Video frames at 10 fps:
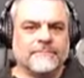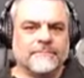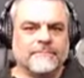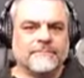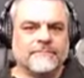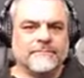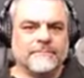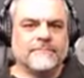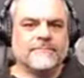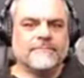
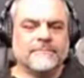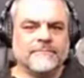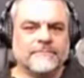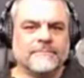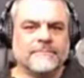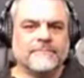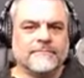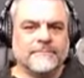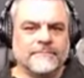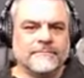
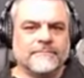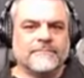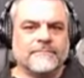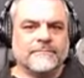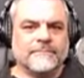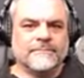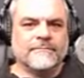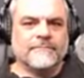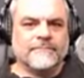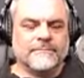
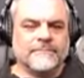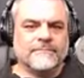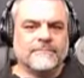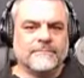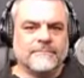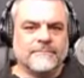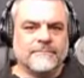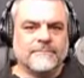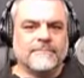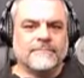
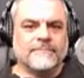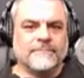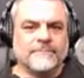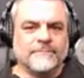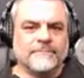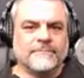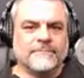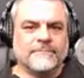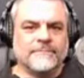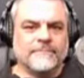[no speech]